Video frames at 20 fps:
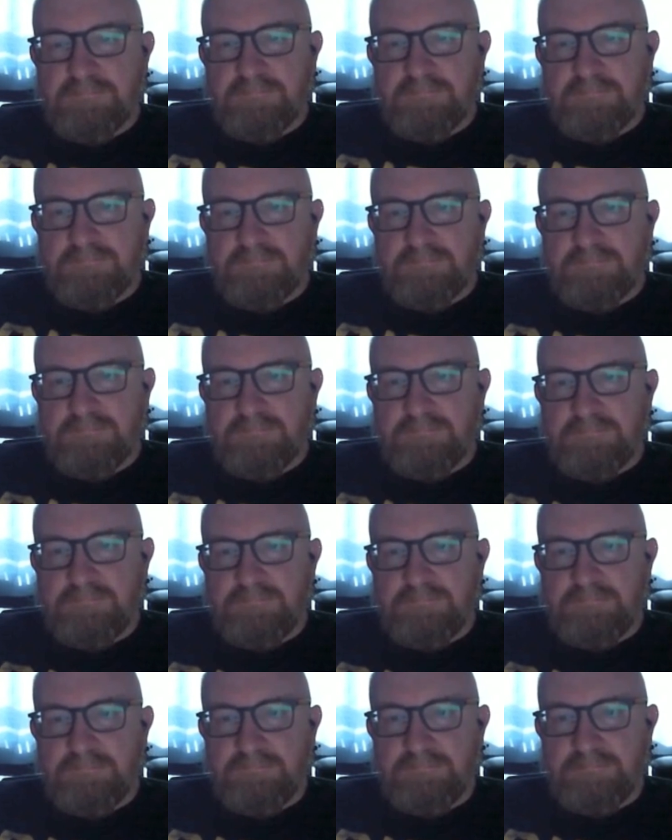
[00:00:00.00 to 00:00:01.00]

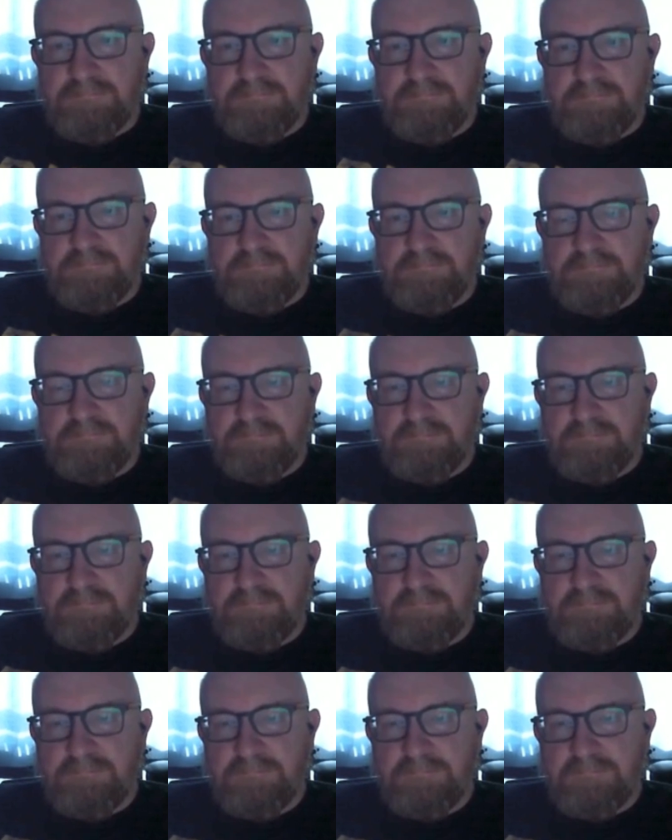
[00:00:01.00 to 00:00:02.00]

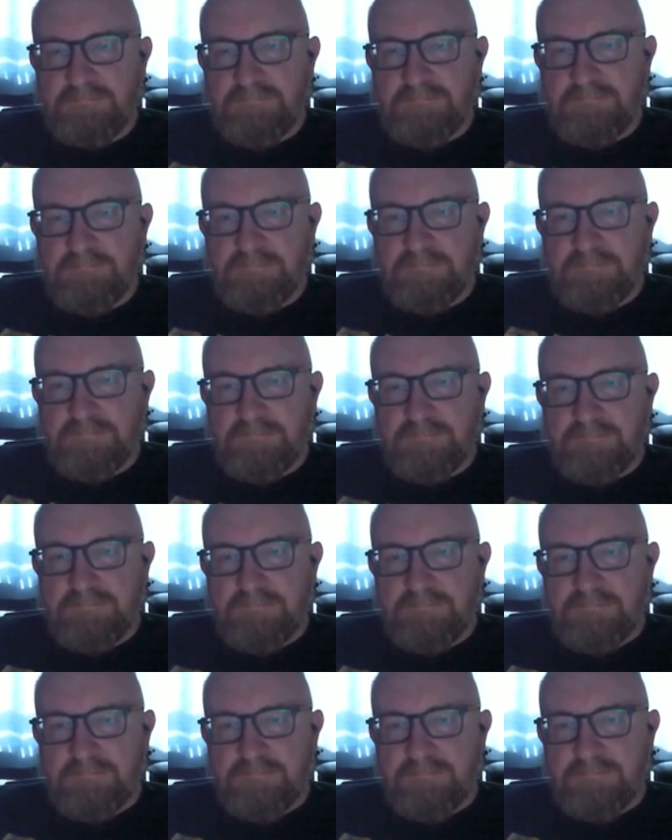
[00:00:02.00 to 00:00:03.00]

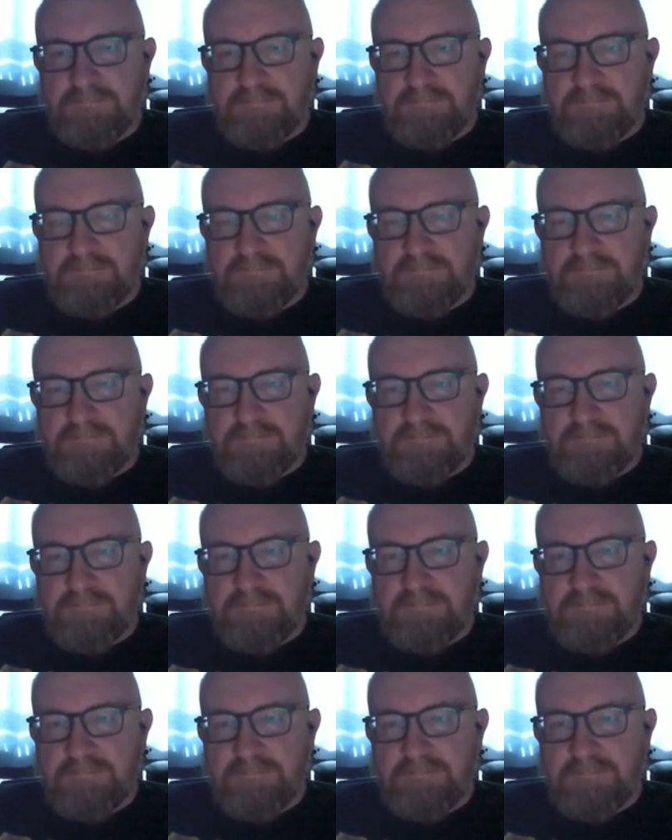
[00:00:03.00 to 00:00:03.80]
(not speaking)